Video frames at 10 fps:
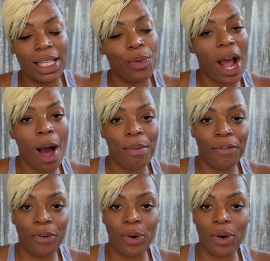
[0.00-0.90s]
They were out
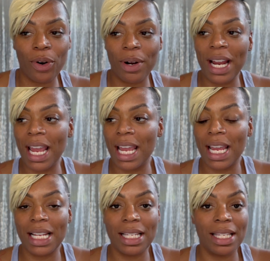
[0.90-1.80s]
before,
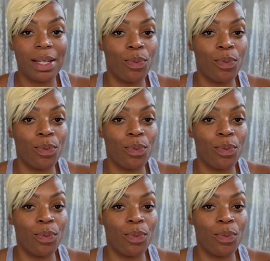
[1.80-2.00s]
and